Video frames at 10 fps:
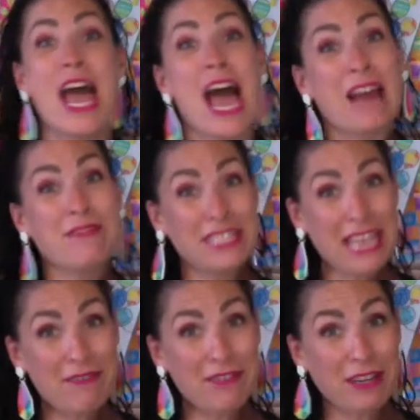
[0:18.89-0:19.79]
I've
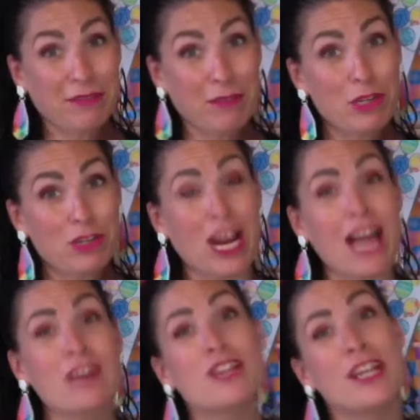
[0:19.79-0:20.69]
saved it from the
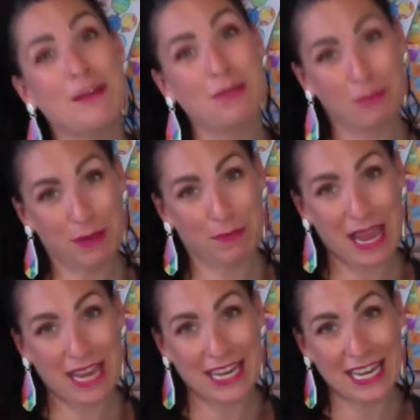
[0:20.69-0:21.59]
trash and I'm gonna be
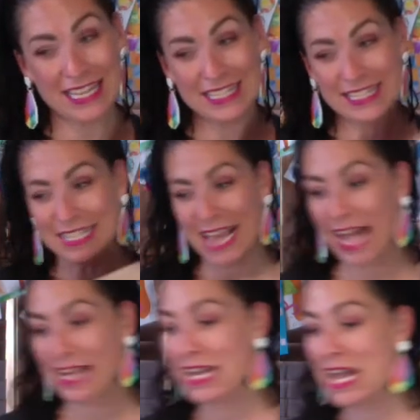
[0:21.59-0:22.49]
painting it
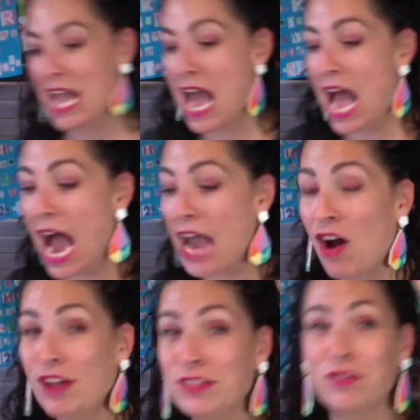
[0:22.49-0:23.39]
instead. I
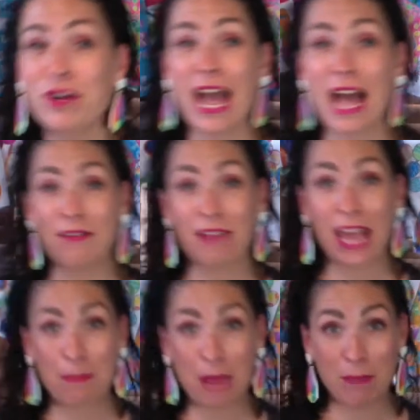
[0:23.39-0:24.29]
also have
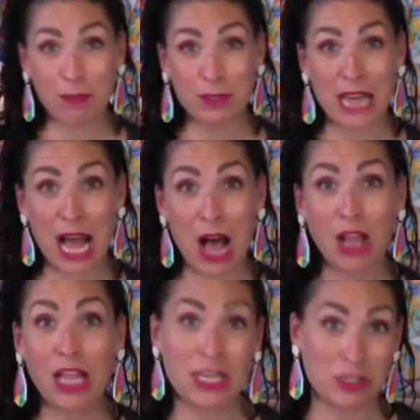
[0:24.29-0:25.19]
a paper
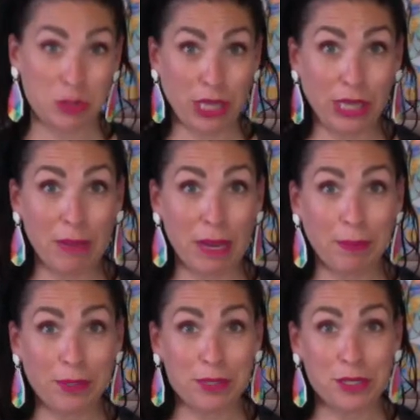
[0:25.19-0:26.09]
towel and a toilet
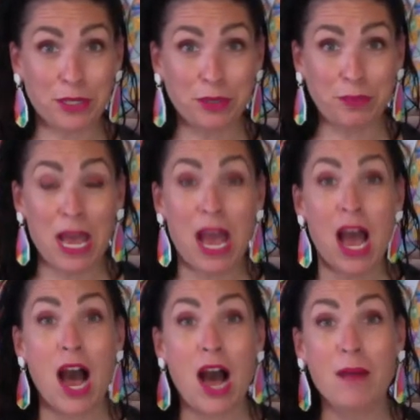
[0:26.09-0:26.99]
paper tube.
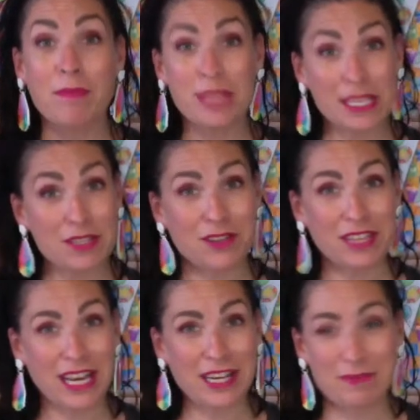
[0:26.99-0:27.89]
Um, these are
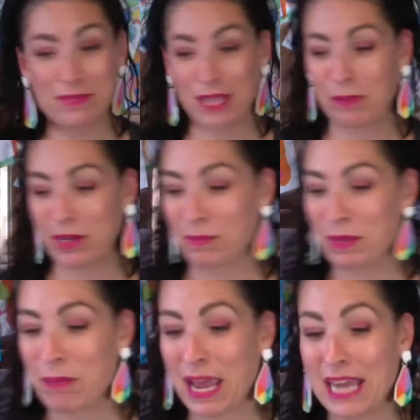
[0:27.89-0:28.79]
the items I'm going to
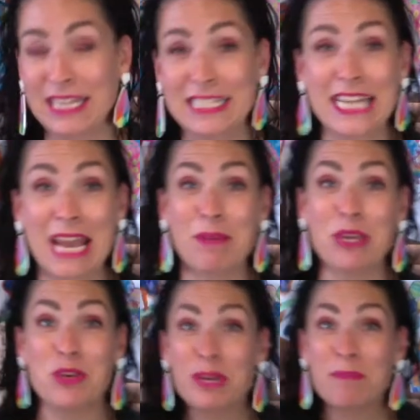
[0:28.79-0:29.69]
be painting today, but
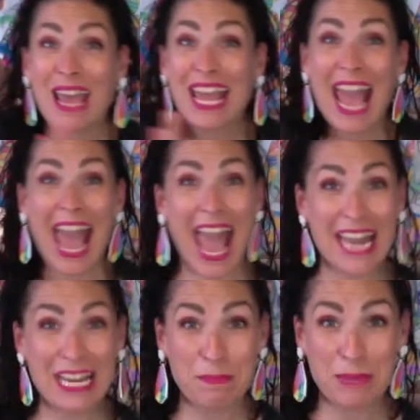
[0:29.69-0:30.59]
you can paint
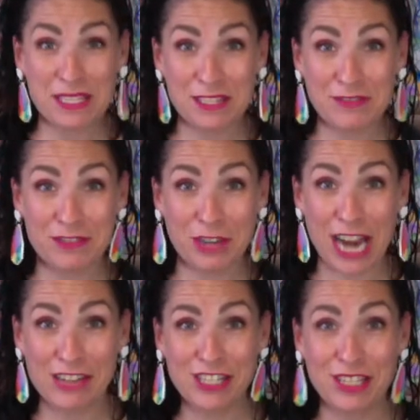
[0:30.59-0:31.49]
any piece of
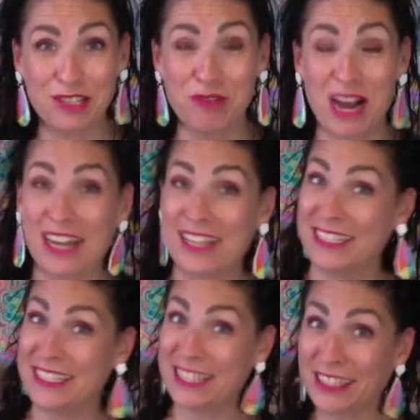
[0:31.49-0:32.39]
trash that you want. A
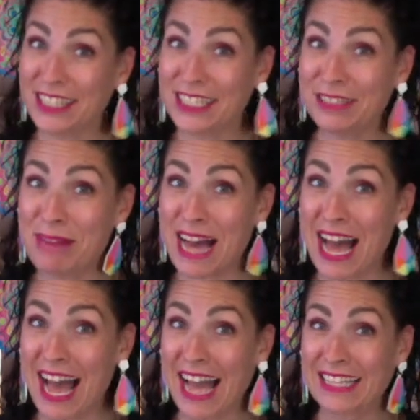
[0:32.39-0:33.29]
cereal
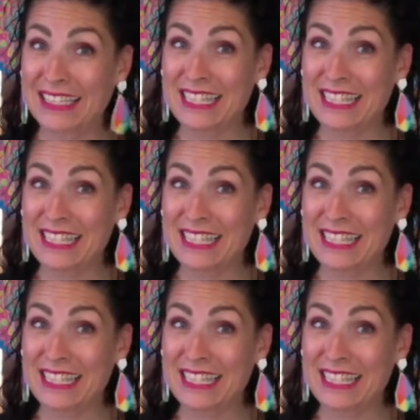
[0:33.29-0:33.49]
box